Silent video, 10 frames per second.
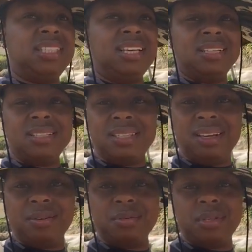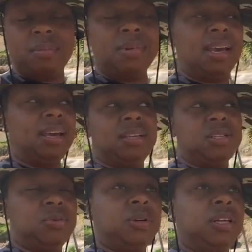10 cents or something like that.
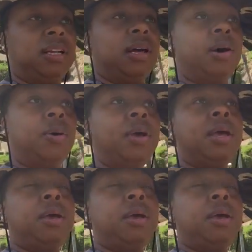It's really low.